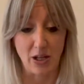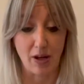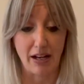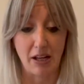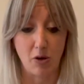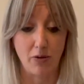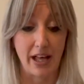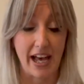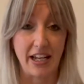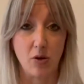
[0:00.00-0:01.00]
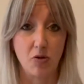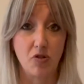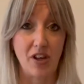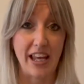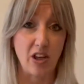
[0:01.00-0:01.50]
you can click on that and it'll
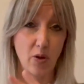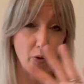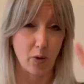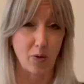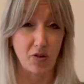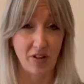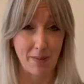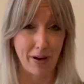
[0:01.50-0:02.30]
take you through step